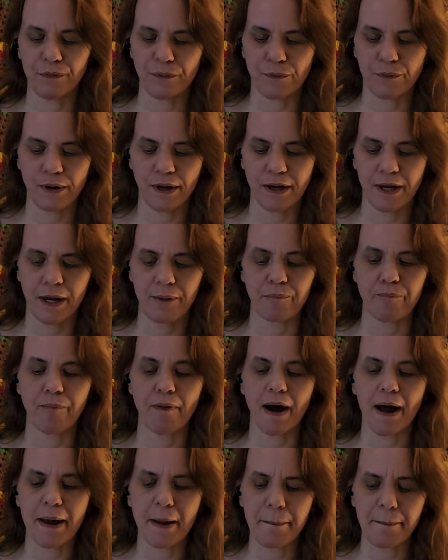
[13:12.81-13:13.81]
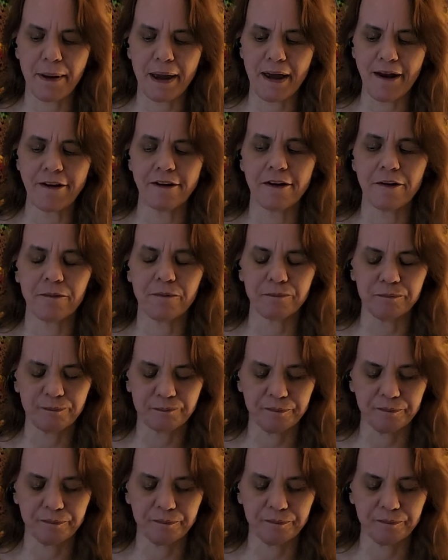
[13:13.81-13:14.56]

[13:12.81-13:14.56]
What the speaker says: Okay, in my opinion,